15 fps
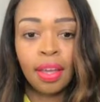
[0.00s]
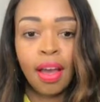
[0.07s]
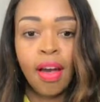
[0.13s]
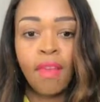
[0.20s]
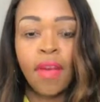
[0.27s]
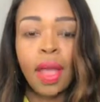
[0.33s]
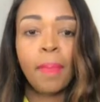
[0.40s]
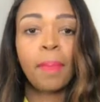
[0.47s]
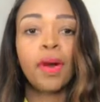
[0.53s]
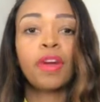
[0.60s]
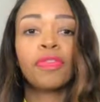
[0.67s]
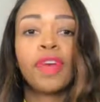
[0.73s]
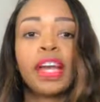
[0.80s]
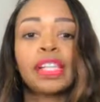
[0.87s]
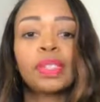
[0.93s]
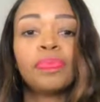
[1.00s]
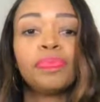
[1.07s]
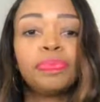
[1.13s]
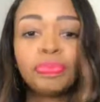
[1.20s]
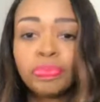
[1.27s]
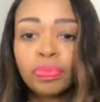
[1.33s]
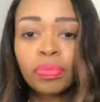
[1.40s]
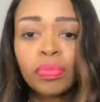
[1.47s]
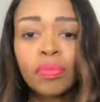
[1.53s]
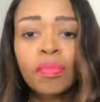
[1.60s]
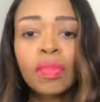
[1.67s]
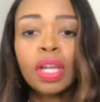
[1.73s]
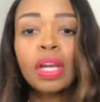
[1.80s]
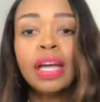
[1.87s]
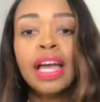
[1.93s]
All right, perfect.
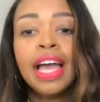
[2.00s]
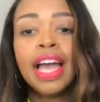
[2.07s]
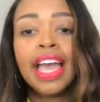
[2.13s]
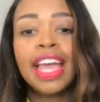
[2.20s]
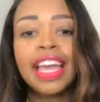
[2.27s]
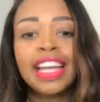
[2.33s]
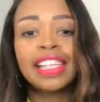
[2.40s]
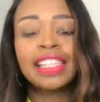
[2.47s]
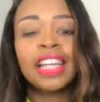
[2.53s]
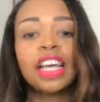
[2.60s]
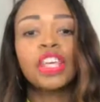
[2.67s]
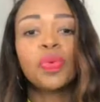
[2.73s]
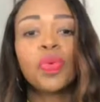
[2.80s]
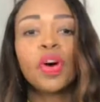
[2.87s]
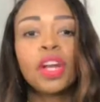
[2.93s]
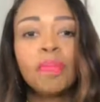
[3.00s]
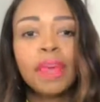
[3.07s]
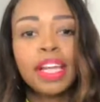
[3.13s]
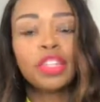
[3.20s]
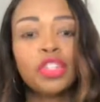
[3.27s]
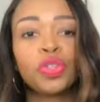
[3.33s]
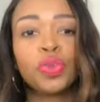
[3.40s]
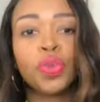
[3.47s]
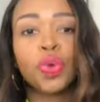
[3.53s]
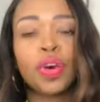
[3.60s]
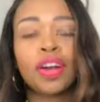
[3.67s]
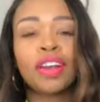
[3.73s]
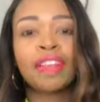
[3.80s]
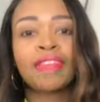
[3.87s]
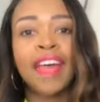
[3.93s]
Is that you want to make
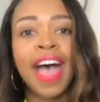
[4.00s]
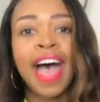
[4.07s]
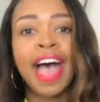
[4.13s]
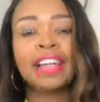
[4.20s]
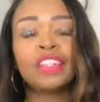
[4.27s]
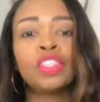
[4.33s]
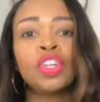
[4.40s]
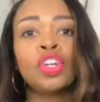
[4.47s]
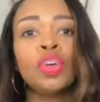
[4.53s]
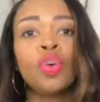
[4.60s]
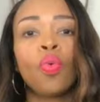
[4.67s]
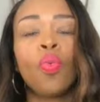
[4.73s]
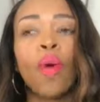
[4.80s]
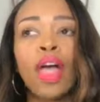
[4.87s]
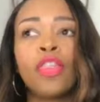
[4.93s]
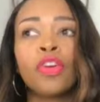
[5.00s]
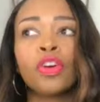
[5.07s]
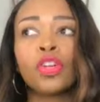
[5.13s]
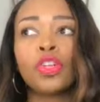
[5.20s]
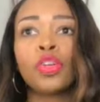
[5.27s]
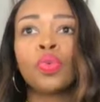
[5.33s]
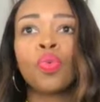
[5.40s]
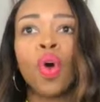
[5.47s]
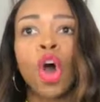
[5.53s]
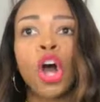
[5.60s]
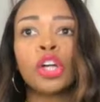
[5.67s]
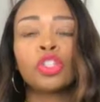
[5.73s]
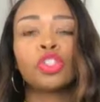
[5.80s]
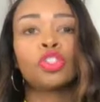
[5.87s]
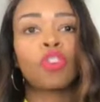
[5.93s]
sure that whether you are
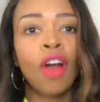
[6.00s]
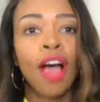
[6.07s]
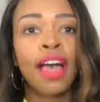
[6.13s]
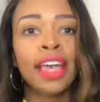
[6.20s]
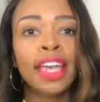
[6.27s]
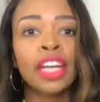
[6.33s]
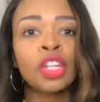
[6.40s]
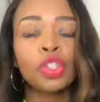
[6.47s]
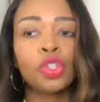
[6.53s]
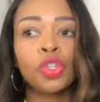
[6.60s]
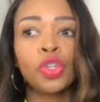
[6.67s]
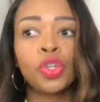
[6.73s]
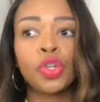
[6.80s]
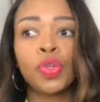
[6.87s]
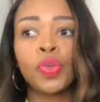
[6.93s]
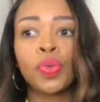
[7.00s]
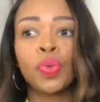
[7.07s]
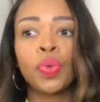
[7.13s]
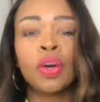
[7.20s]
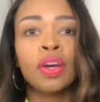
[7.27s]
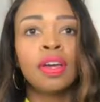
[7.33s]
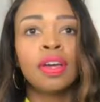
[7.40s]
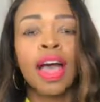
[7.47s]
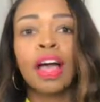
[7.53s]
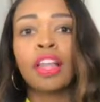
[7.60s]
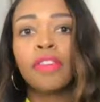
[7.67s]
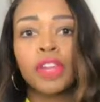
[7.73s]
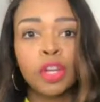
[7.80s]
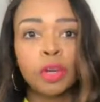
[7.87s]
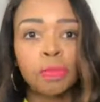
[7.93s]
trying to
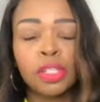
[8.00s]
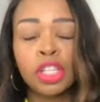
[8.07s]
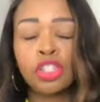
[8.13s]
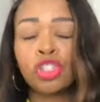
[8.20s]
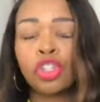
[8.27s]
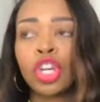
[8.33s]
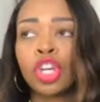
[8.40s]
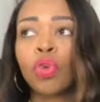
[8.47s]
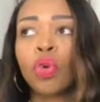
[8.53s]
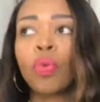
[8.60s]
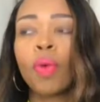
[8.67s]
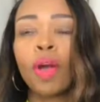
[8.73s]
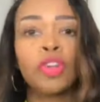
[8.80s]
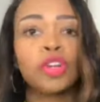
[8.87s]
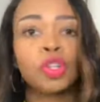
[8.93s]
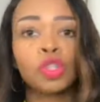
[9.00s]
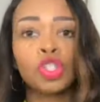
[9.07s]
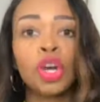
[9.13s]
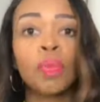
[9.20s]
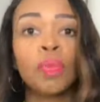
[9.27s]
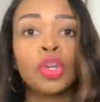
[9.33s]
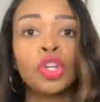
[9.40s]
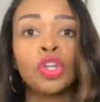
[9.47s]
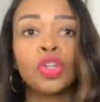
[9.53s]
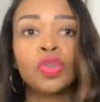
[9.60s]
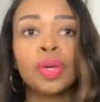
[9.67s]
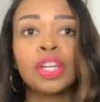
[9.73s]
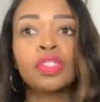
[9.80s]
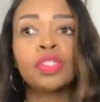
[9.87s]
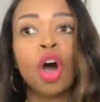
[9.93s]
elevate your position or whether you're someone who
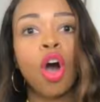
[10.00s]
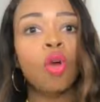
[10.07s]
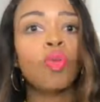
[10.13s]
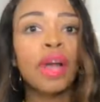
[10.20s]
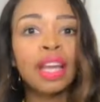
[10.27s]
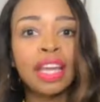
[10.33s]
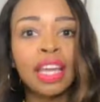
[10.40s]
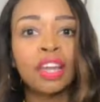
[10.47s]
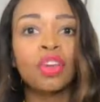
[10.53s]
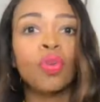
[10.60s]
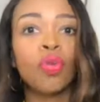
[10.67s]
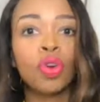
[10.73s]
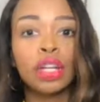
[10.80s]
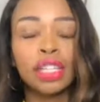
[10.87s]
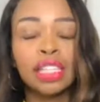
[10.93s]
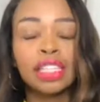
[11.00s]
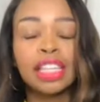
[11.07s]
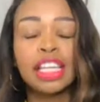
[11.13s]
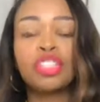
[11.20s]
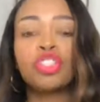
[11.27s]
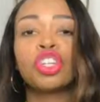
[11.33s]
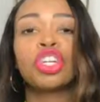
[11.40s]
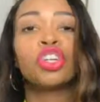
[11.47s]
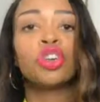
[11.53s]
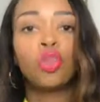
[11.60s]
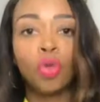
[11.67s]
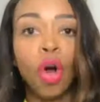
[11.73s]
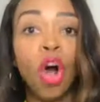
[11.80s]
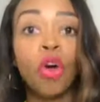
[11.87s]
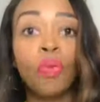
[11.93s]
is already in an organization
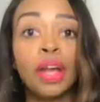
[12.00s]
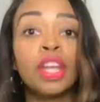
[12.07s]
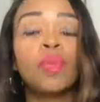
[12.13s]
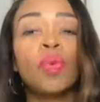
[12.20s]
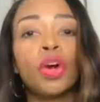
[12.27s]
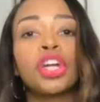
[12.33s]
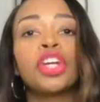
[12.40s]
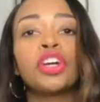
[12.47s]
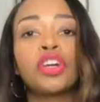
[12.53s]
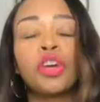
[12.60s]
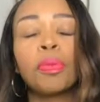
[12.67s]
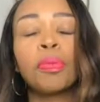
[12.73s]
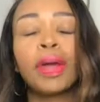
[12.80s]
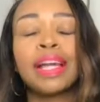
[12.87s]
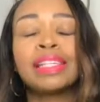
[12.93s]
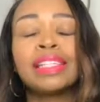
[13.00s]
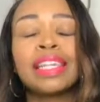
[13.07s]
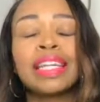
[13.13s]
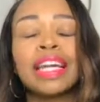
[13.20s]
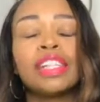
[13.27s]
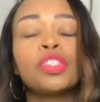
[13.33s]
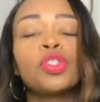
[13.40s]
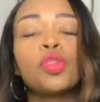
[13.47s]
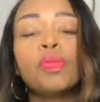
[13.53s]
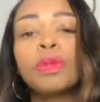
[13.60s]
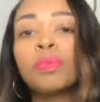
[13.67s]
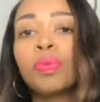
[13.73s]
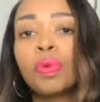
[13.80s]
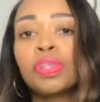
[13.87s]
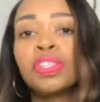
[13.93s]
or already working on your branding, it's super
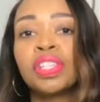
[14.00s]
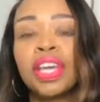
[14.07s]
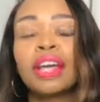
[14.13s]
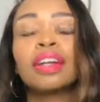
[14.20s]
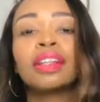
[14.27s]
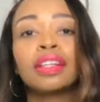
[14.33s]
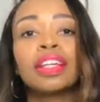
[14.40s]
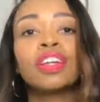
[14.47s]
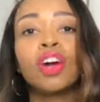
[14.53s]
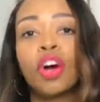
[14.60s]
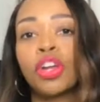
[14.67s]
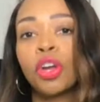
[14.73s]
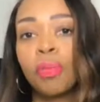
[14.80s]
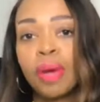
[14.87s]
important to get clear on your